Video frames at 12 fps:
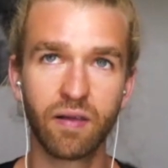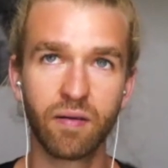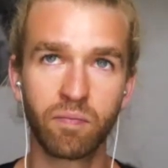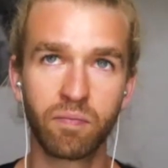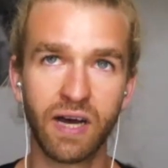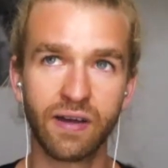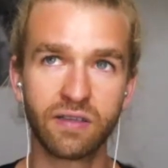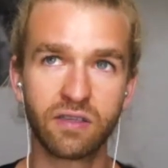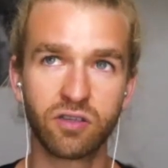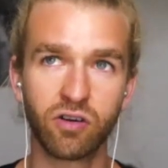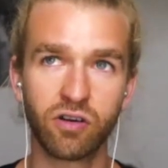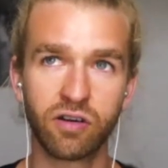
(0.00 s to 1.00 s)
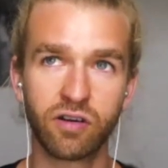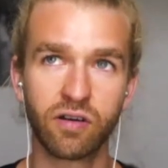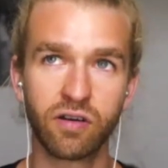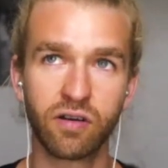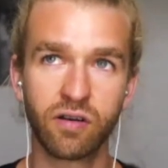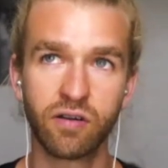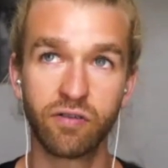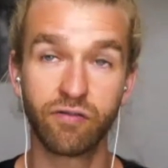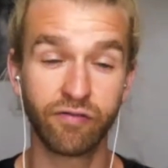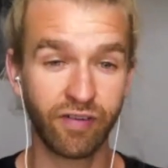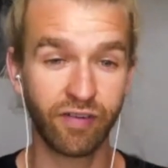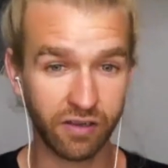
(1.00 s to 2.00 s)
by certain
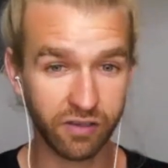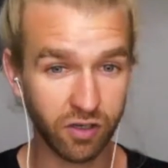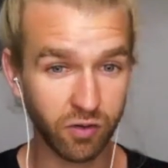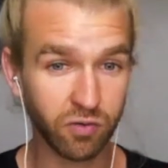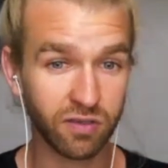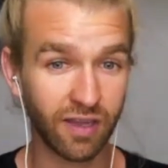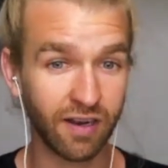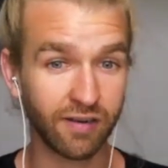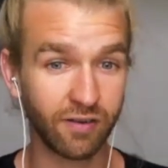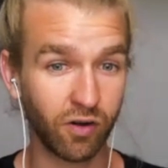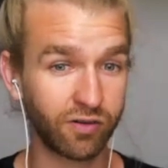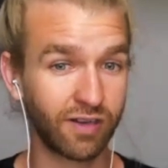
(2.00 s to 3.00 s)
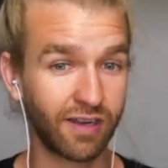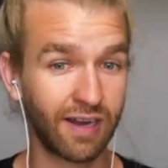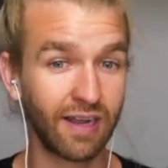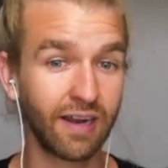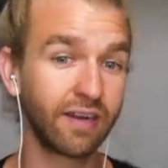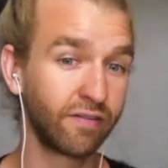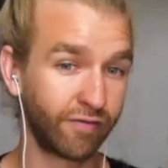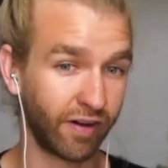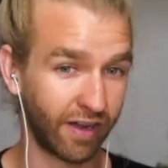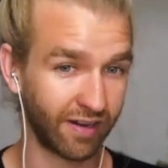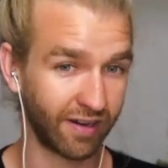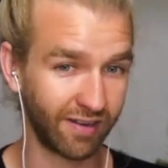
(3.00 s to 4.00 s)
values that are not clearly
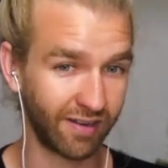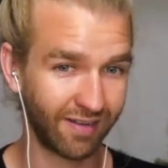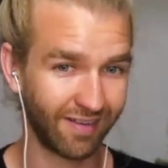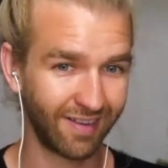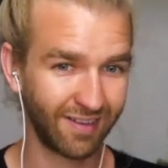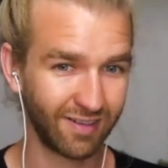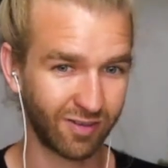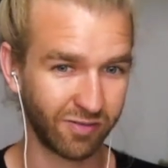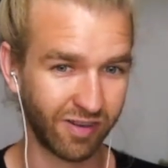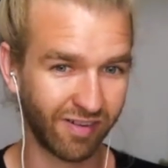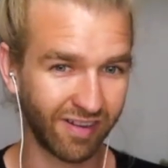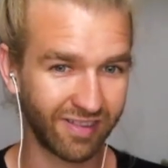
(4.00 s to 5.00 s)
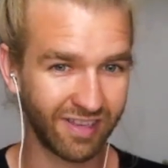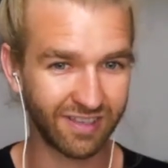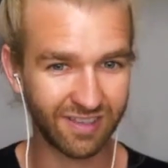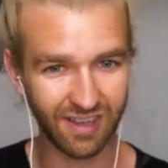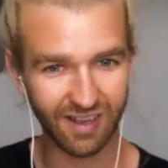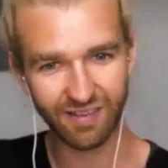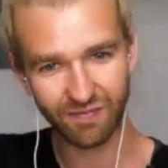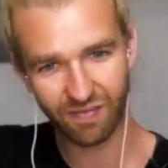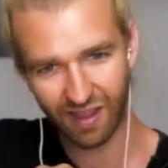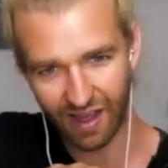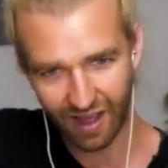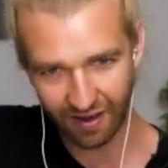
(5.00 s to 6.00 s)
defined. So there are these
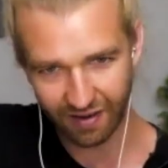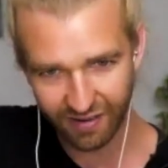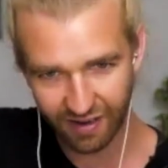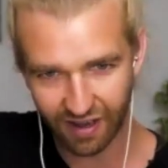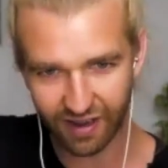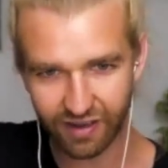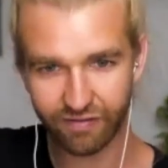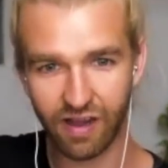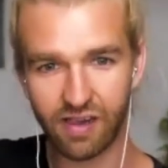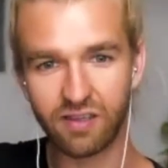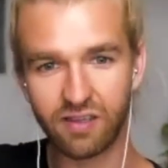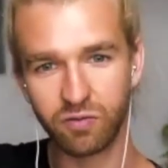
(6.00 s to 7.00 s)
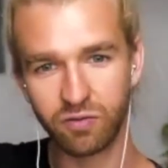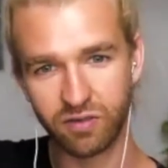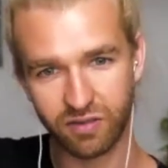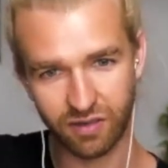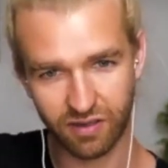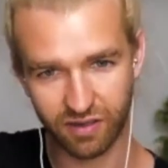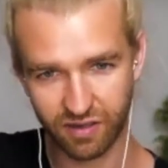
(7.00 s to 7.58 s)
underlying values,